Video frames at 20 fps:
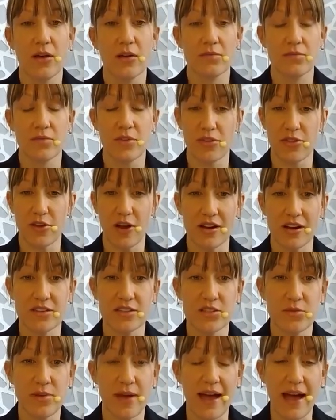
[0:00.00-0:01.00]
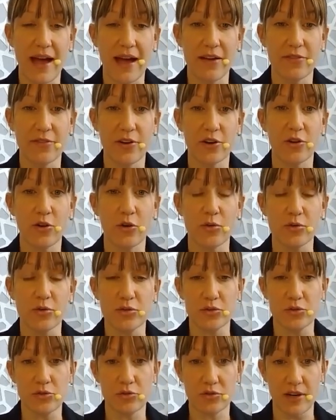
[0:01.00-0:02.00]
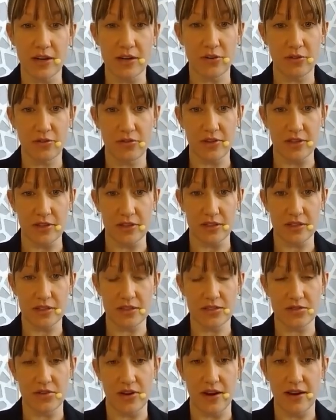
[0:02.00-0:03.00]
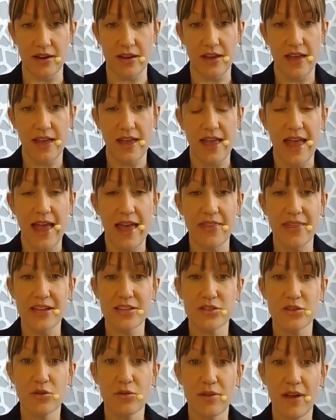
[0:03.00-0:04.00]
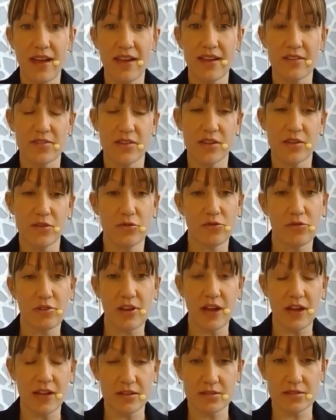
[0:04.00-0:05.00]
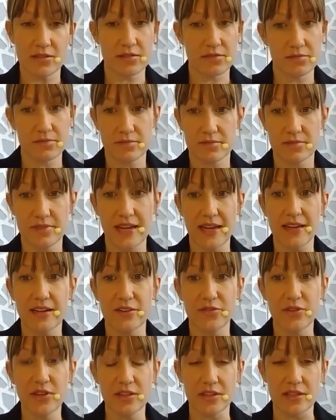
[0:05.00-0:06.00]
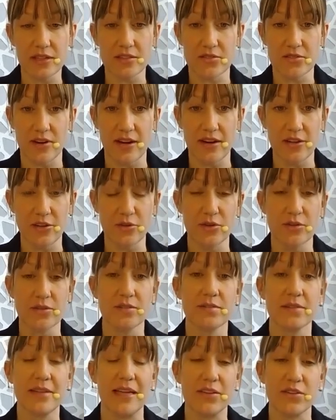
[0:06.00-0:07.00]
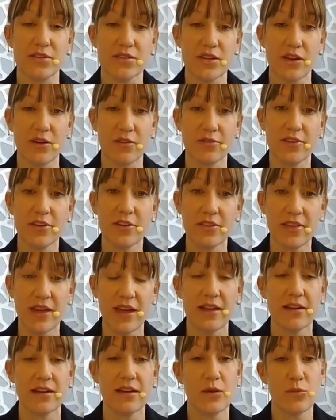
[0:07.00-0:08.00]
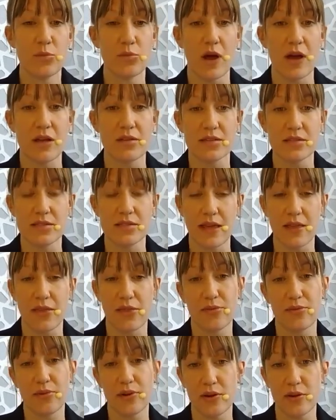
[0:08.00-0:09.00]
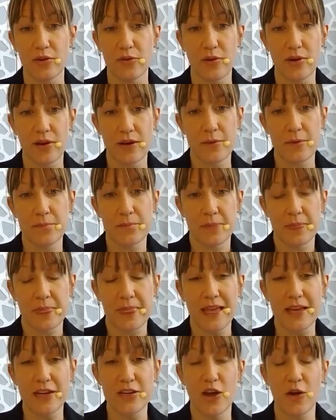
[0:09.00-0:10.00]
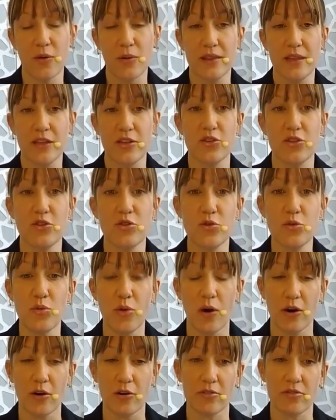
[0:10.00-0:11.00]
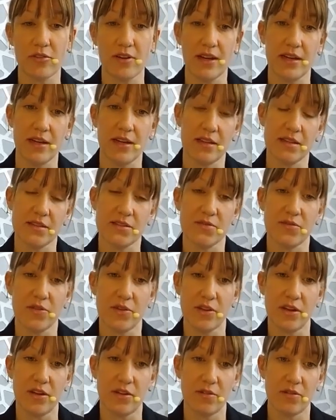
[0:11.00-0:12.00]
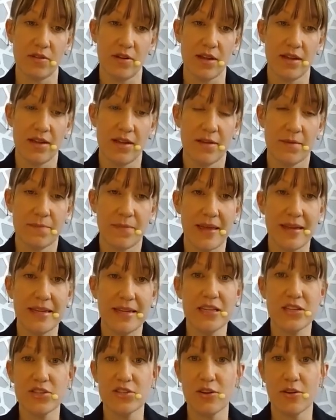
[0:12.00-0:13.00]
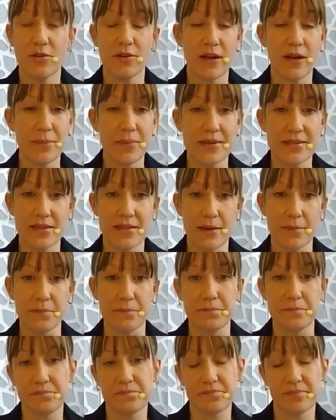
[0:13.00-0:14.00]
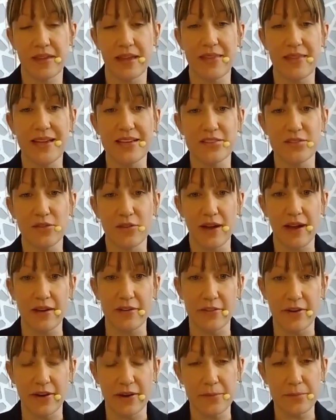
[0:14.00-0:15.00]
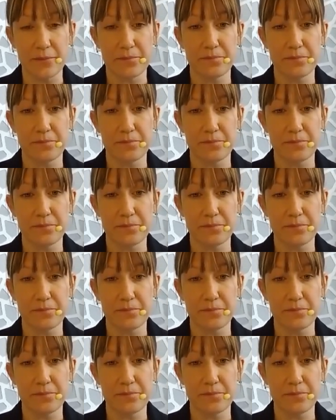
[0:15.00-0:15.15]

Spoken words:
the thoughts you have are going to create your feelings, right? And that's okay if they create negative feelings, right? You can let yourself feel that, process that through, and knowing that you are creating this for you. And he's showing up as him. And that's okay, right?